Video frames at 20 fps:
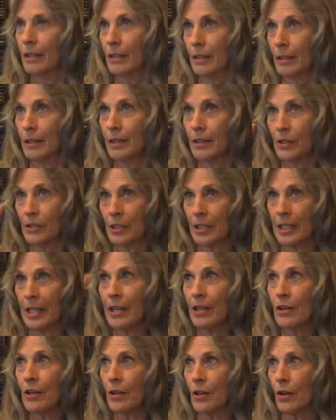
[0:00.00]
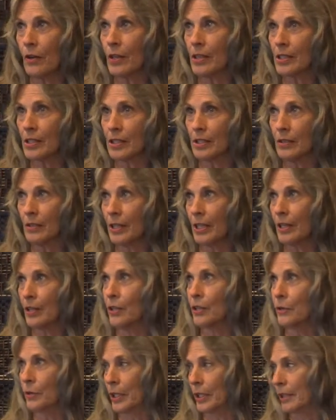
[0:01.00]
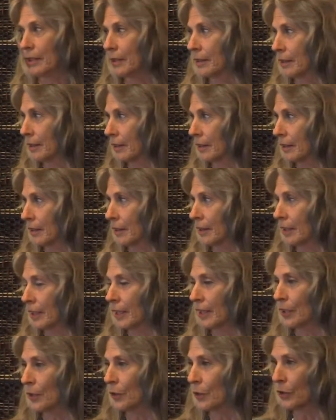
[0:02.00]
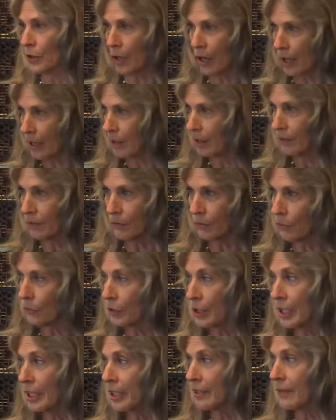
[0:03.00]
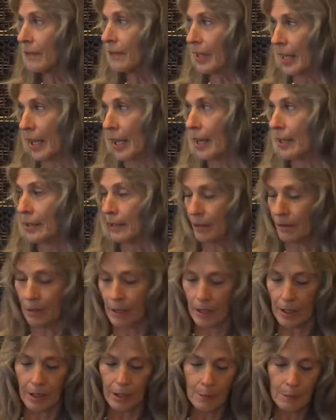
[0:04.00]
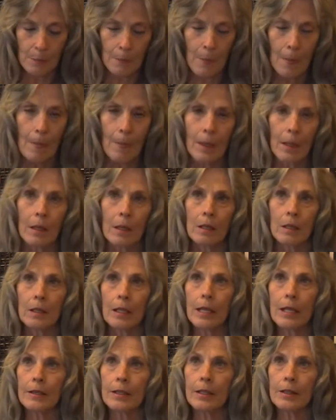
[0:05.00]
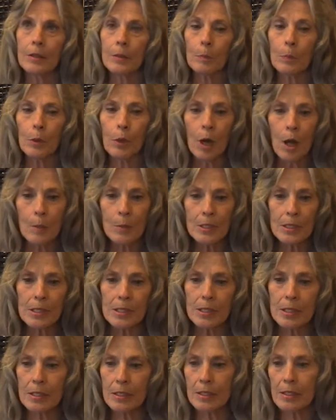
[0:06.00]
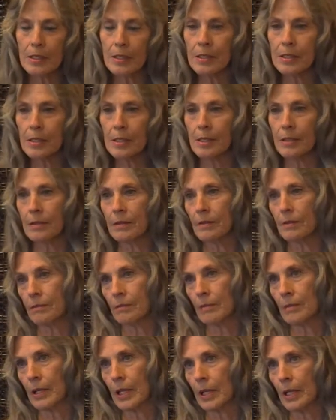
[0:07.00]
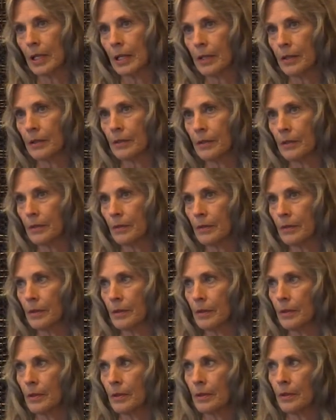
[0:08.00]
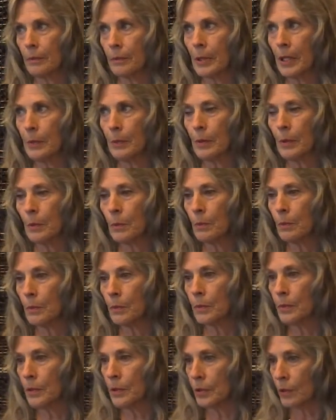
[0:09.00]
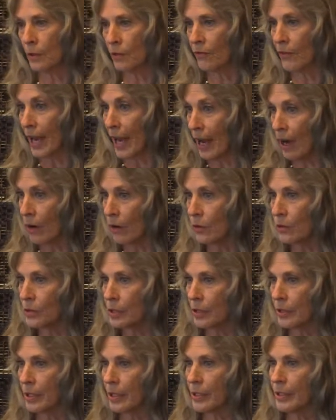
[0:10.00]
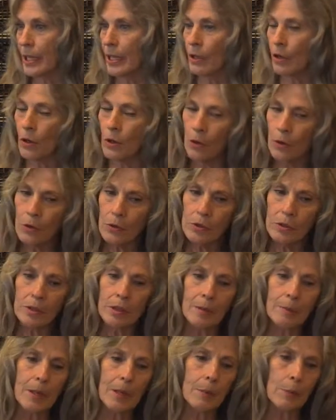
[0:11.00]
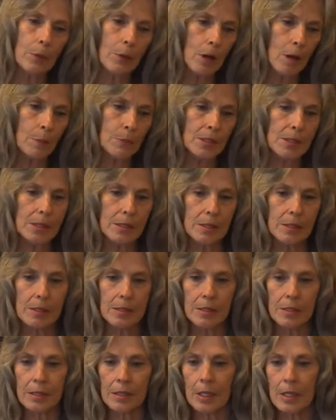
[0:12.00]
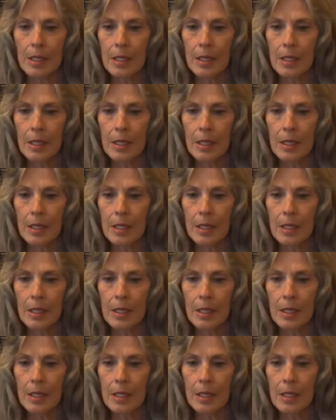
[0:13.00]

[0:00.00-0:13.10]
There's an echo that's still echoing. You're not freed of that, okay? And then the promises, and, and people do vows, and they take oaths, and they make promises.